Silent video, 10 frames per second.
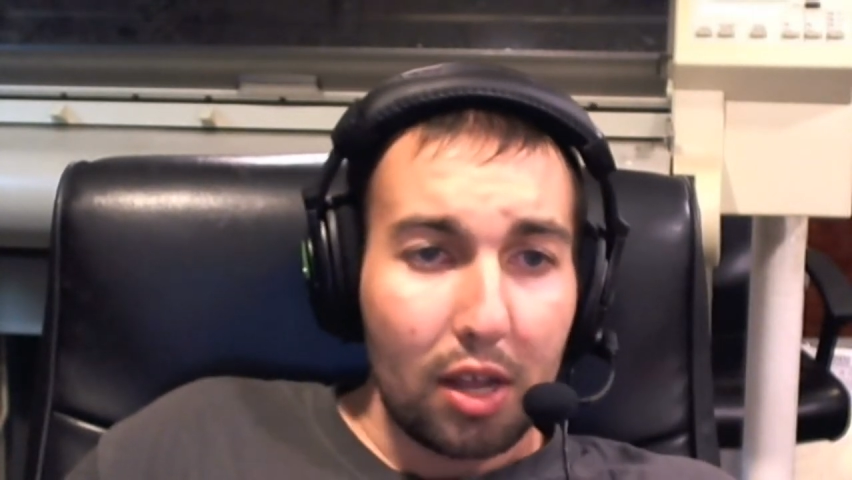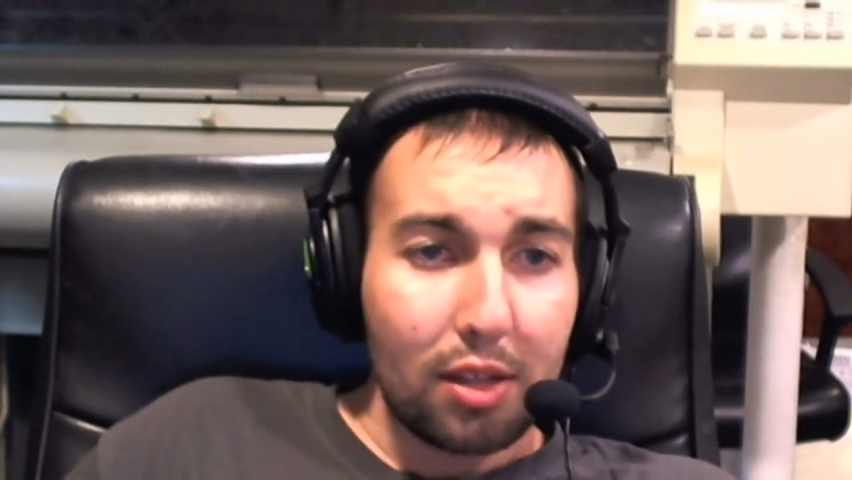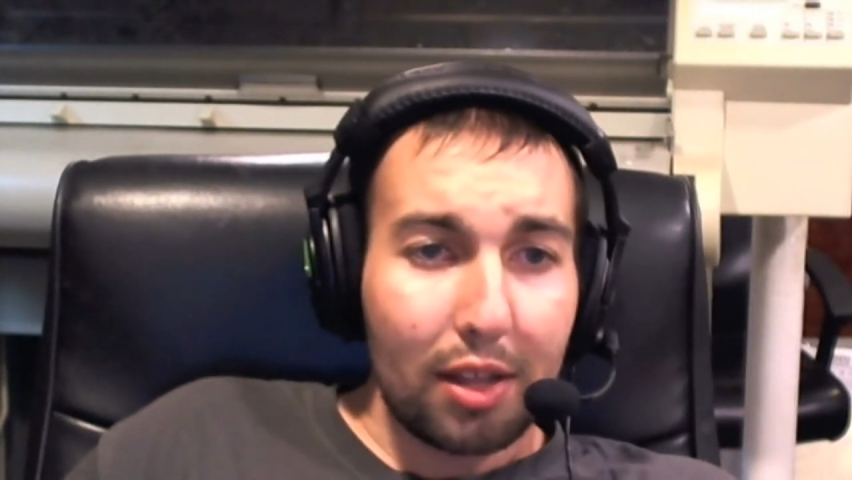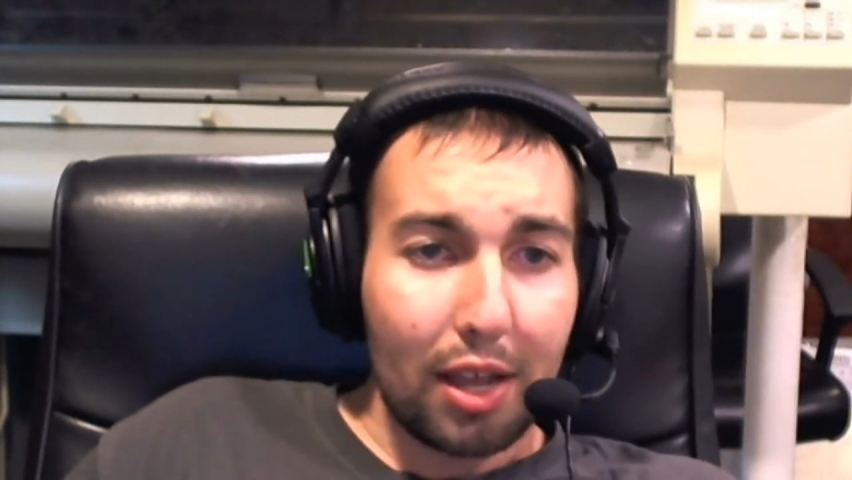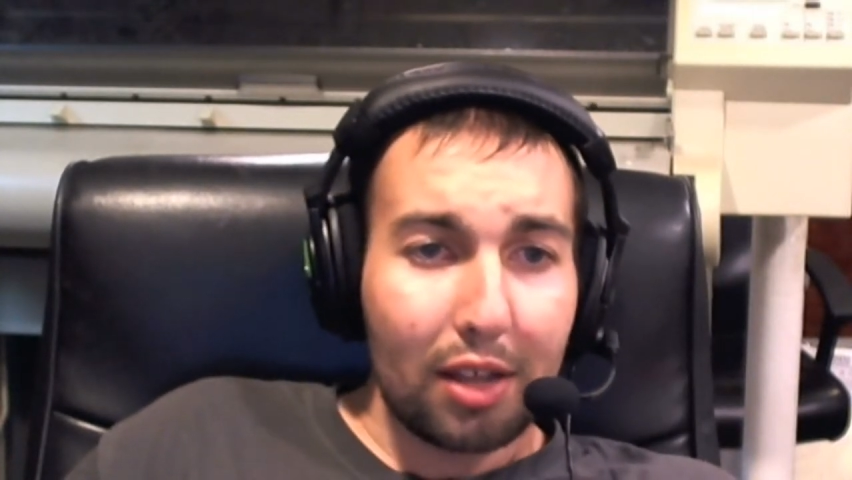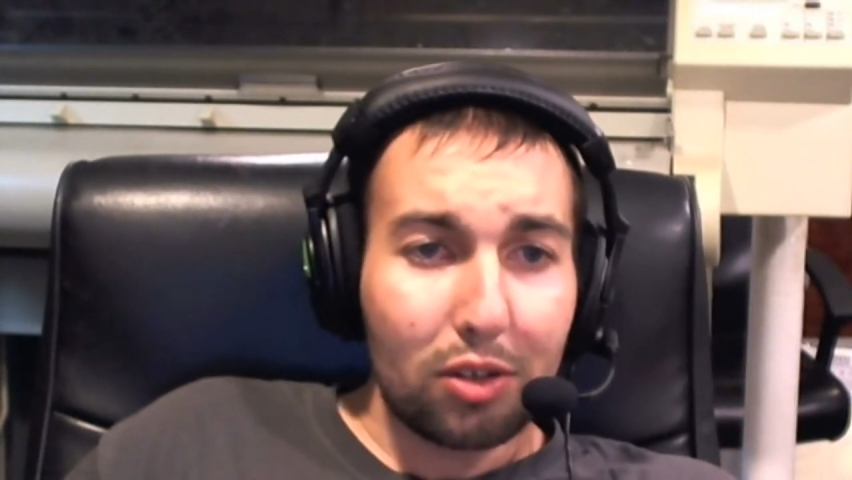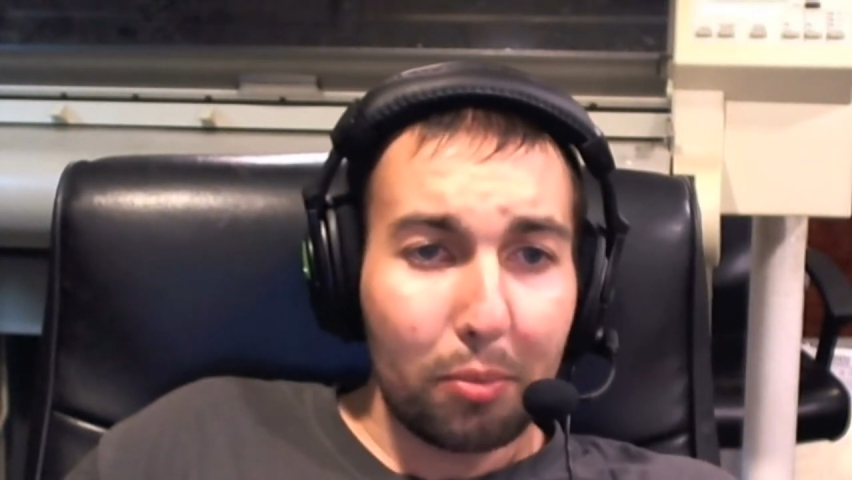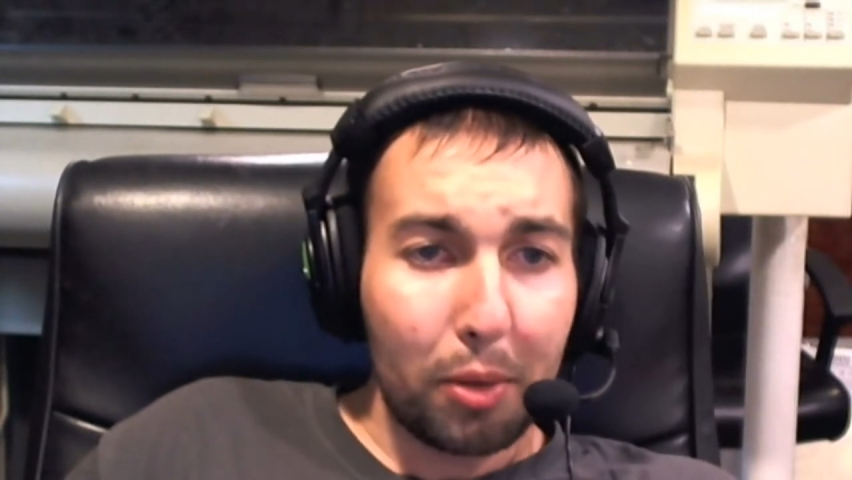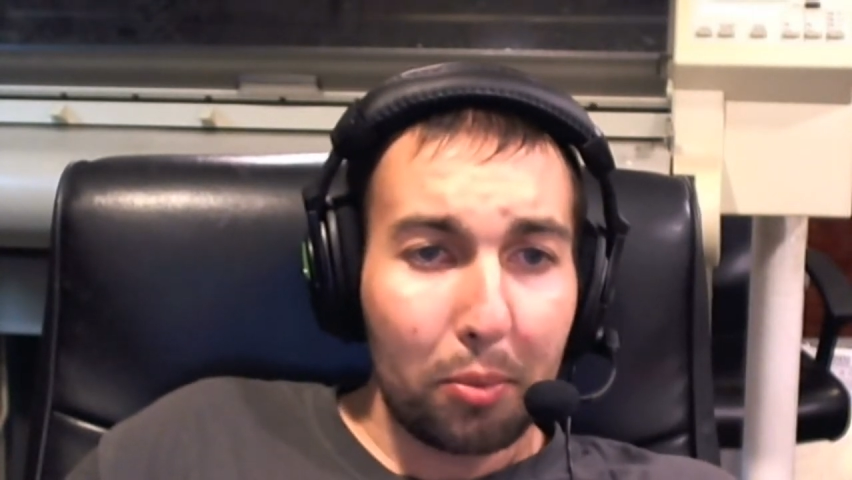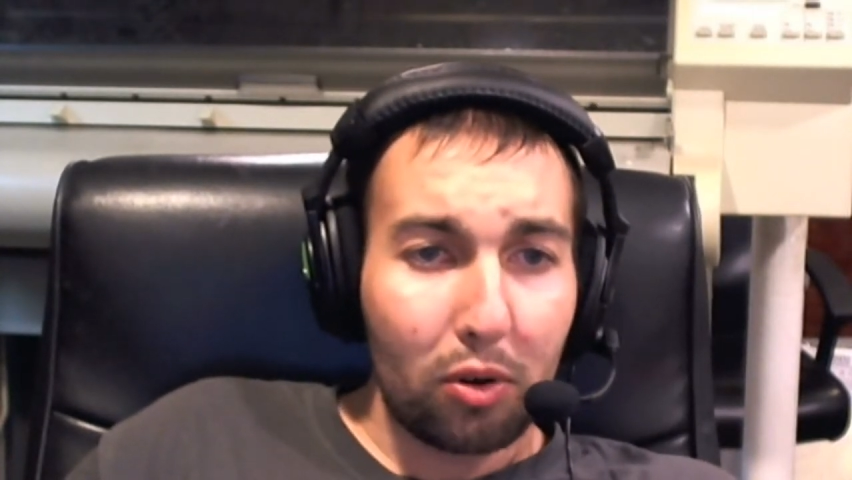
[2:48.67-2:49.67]
that some
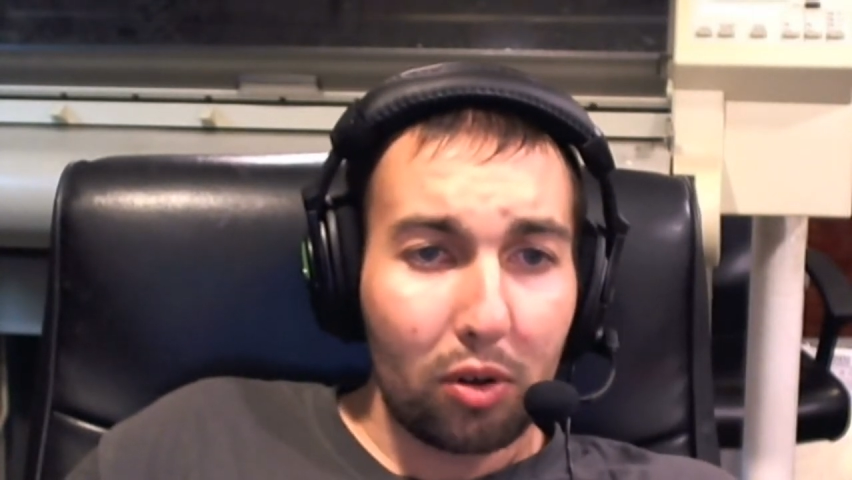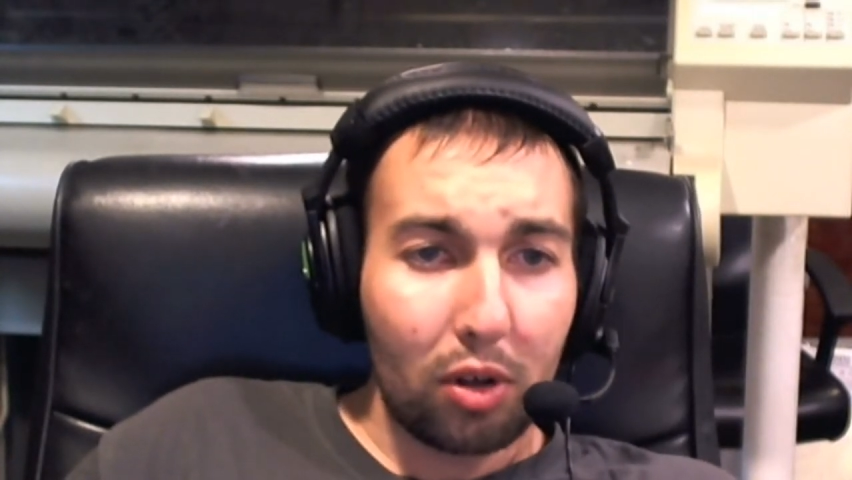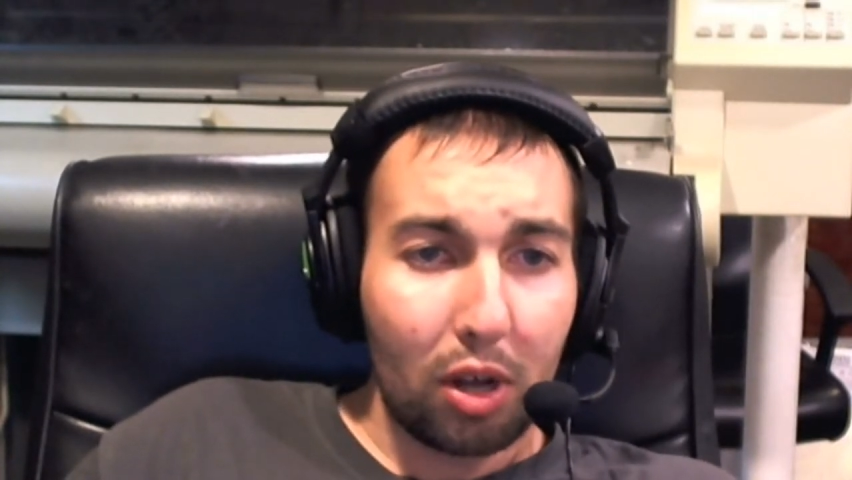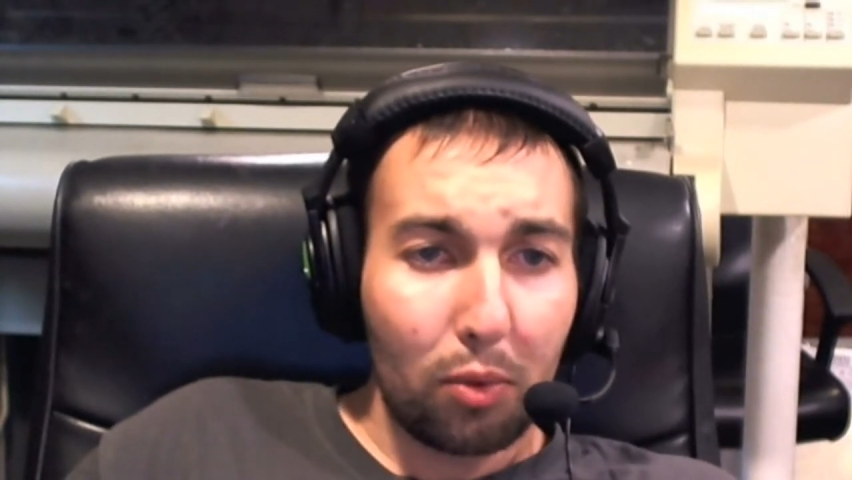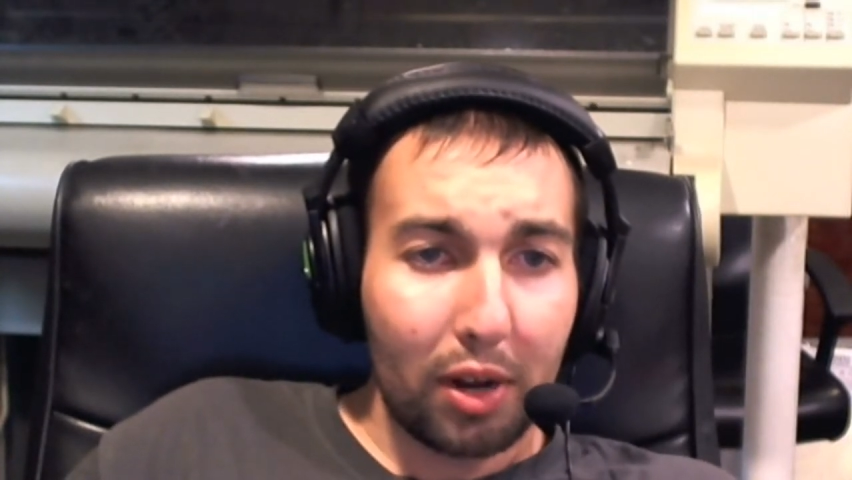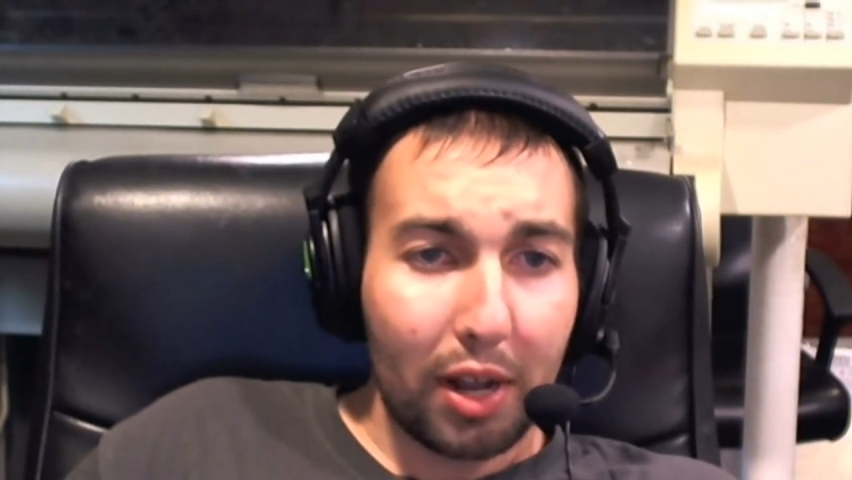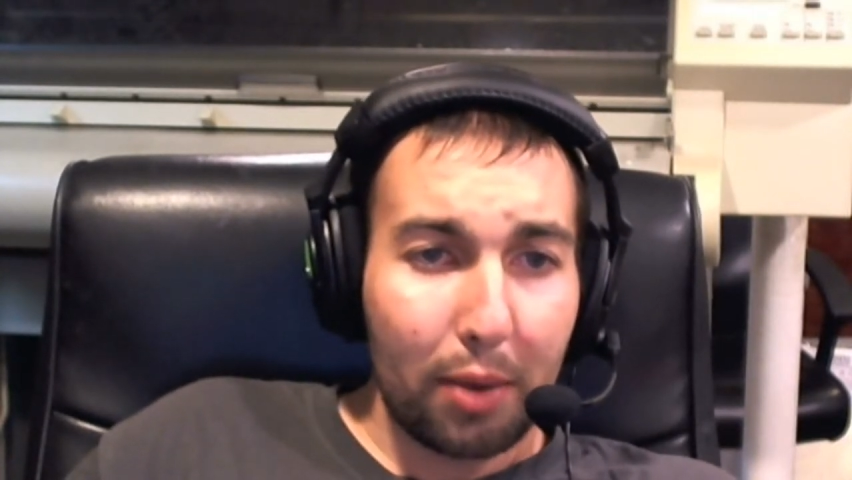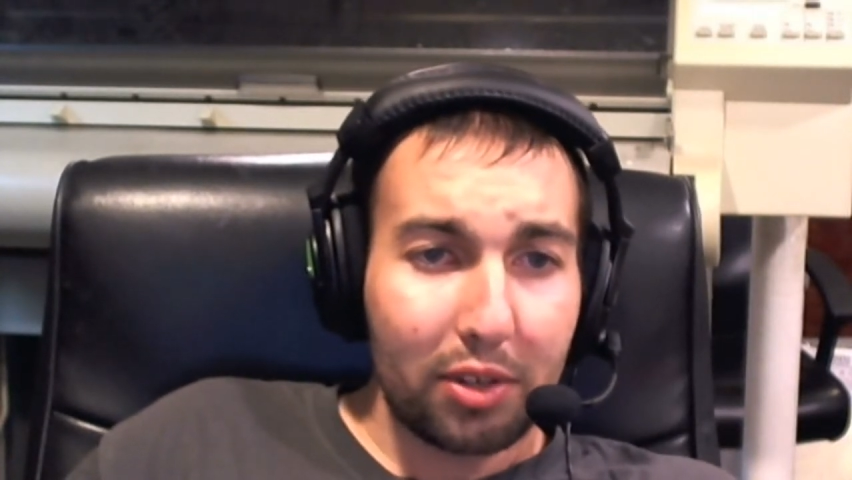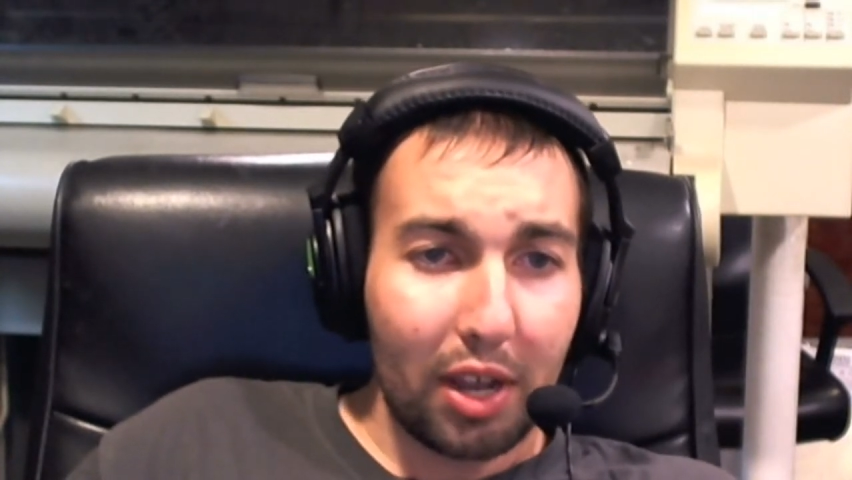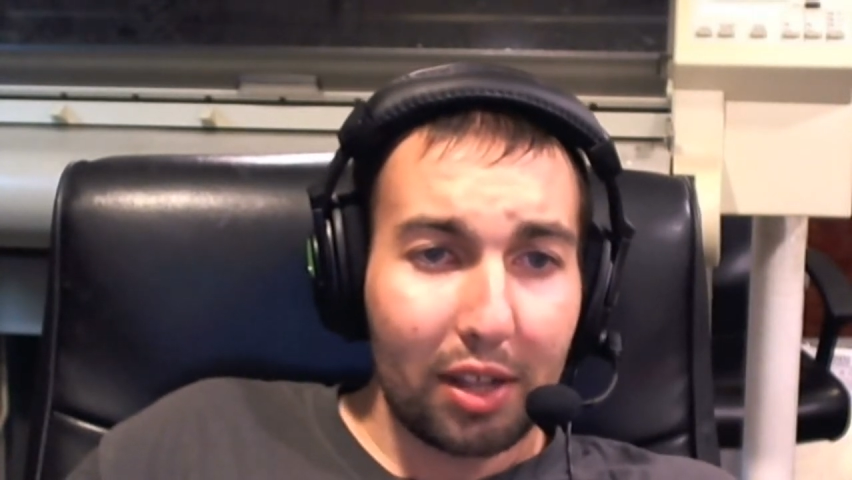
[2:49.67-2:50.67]
people, uh, one guy
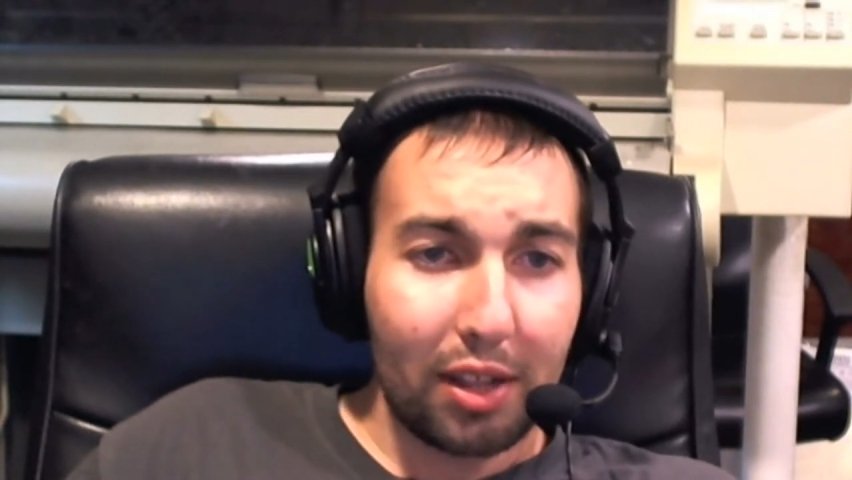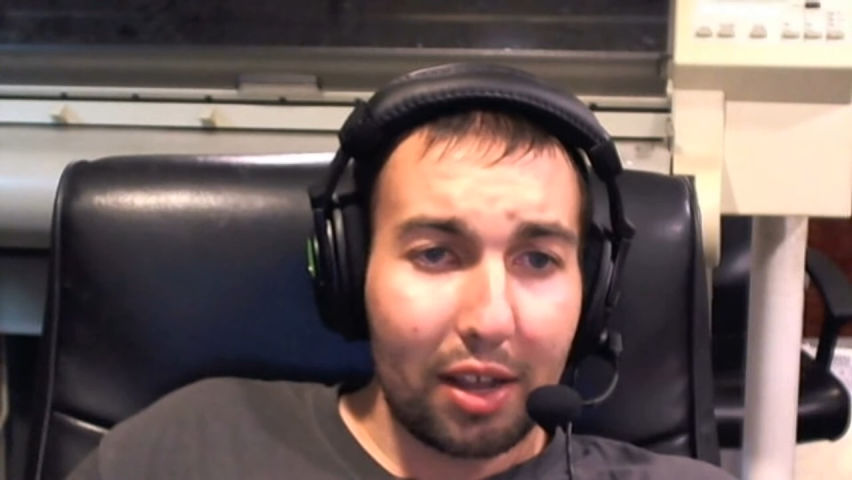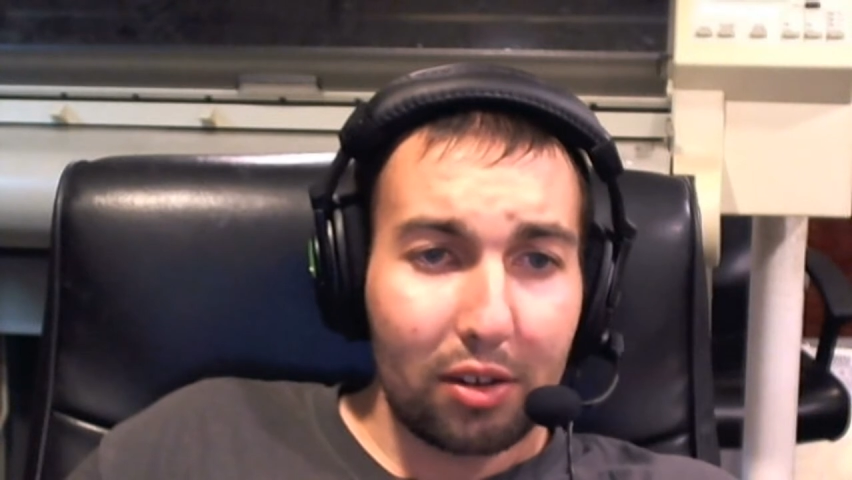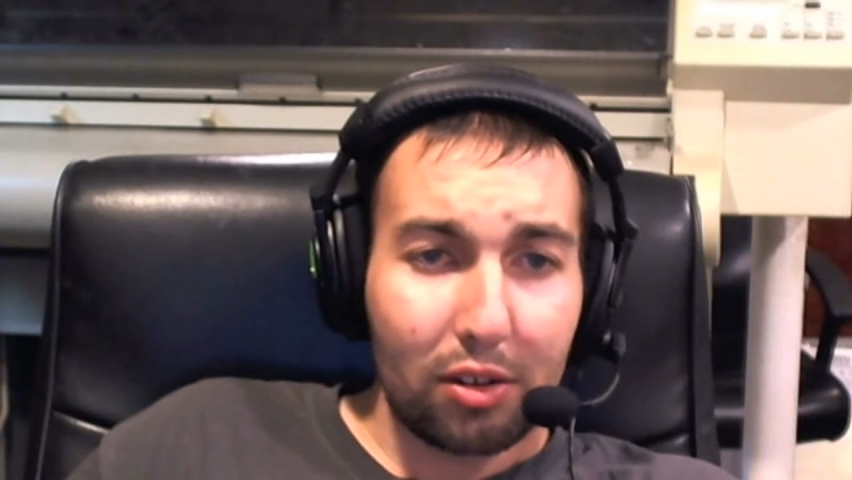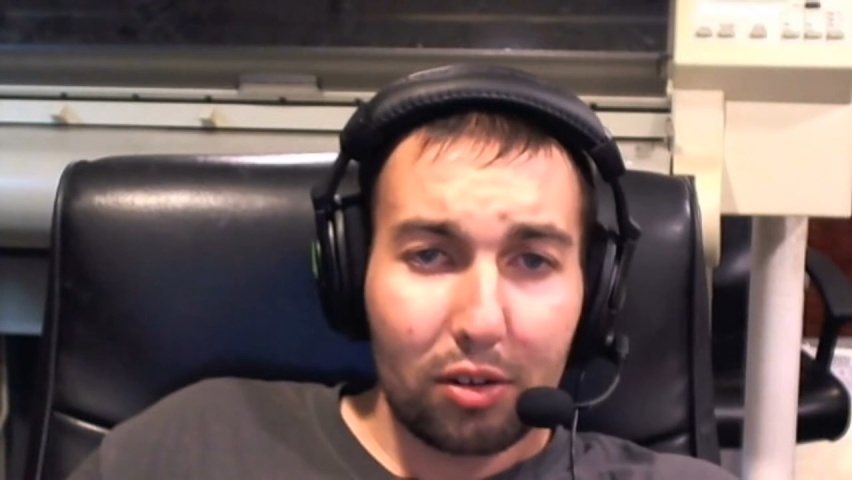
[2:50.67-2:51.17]
was saying that